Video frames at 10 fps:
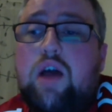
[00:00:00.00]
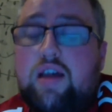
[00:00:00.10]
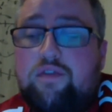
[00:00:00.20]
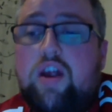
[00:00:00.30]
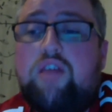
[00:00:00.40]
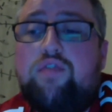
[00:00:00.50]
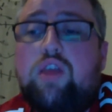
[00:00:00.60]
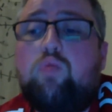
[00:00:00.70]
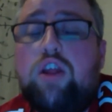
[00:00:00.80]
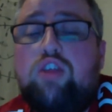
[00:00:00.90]
for every
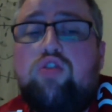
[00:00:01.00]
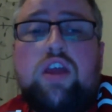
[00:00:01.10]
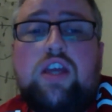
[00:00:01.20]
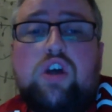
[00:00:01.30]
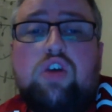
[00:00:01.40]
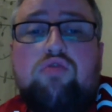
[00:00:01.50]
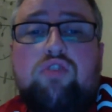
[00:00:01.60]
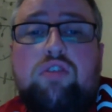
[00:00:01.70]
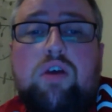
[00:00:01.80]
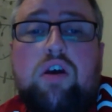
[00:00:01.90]
1 unit is
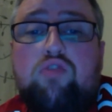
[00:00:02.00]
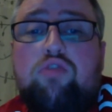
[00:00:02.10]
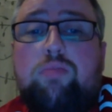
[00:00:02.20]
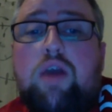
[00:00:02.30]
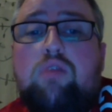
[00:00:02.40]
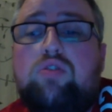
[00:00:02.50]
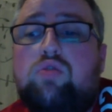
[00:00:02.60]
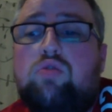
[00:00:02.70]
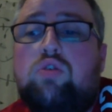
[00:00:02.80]
£100, so